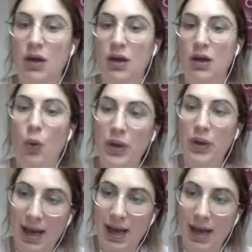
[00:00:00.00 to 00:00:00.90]
We
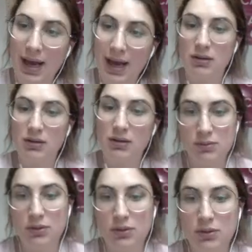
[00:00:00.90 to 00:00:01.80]
added a
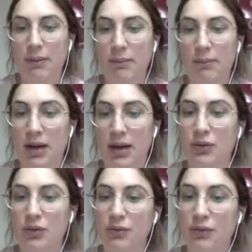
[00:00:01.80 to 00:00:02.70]
small amount
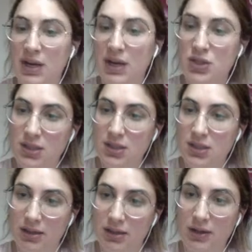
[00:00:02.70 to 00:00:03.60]
of fresh
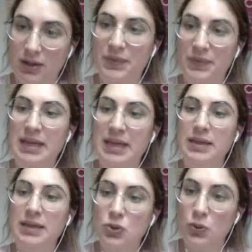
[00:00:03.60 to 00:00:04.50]
saliva in
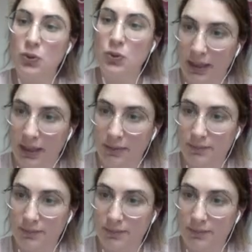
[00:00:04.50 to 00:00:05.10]
tube A.